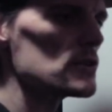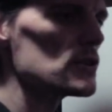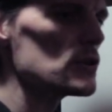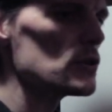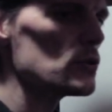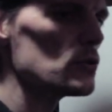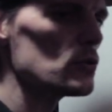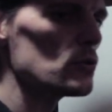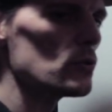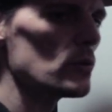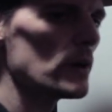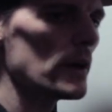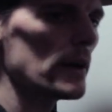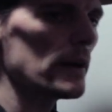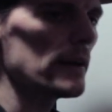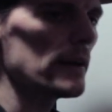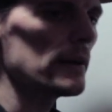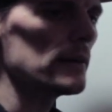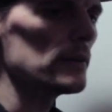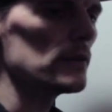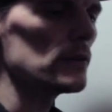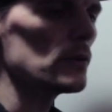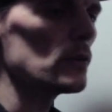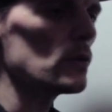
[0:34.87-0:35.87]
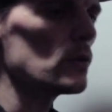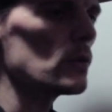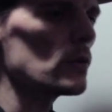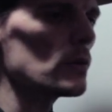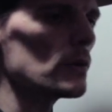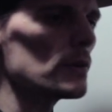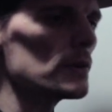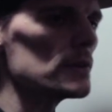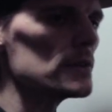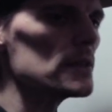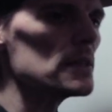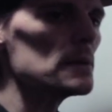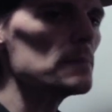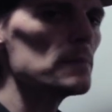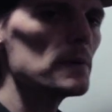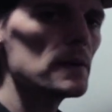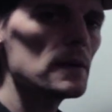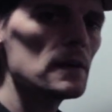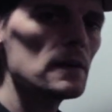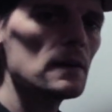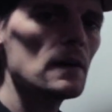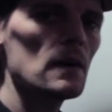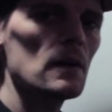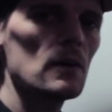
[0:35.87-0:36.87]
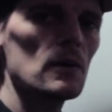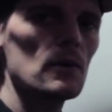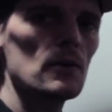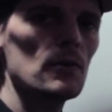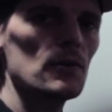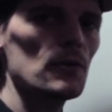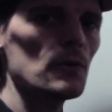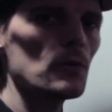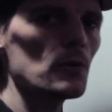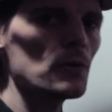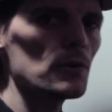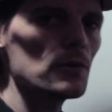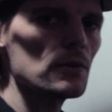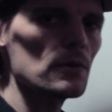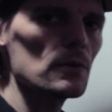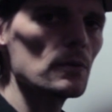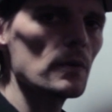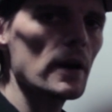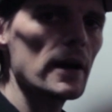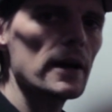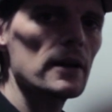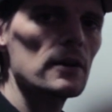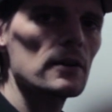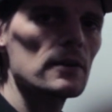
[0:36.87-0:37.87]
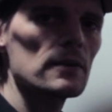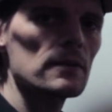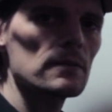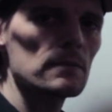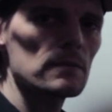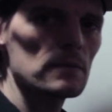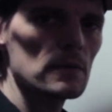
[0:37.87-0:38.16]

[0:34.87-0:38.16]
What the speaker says: you and your DP knows or your writer